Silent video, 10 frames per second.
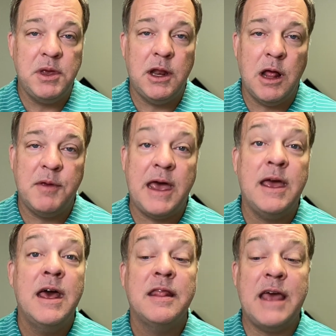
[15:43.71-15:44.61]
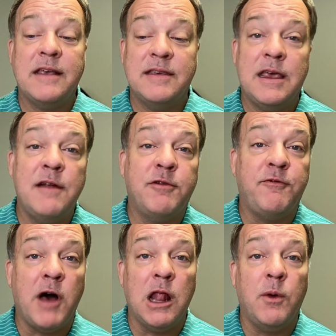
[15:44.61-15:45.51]
Hit it up. Hey, thanks again for
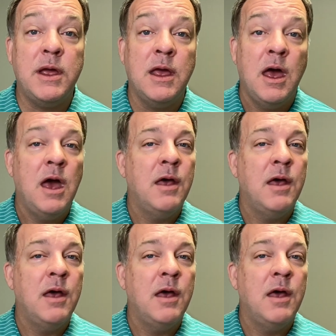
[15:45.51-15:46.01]
following.